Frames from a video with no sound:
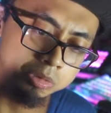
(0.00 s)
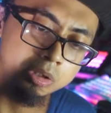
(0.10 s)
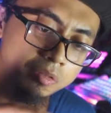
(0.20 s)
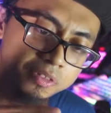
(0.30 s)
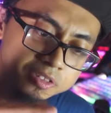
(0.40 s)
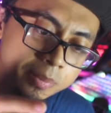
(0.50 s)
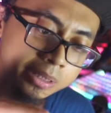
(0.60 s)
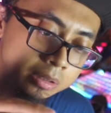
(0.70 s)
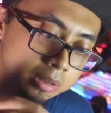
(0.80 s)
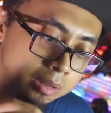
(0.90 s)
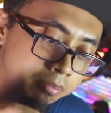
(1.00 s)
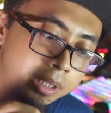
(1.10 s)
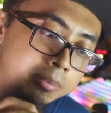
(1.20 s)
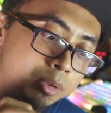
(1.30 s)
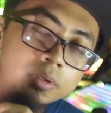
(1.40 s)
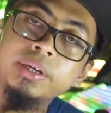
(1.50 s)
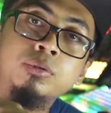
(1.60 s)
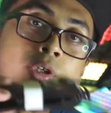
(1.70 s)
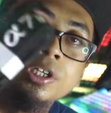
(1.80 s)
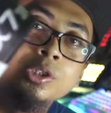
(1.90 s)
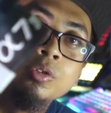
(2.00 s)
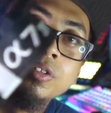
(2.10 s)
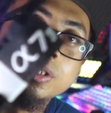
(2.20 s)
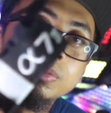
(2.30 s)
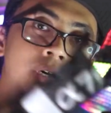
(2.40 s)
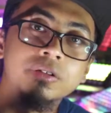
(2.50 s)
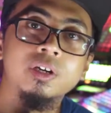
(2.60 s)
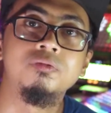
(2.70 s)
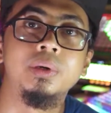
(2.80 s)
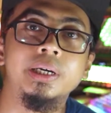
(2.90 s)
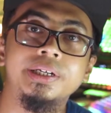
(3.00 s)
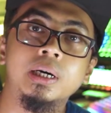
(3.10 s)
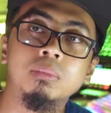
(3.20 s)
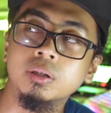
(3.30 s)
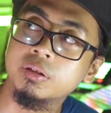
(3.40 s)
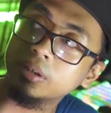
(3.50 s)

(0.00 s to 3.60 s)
it feels better, but probably I'm not gonna use it because I have my double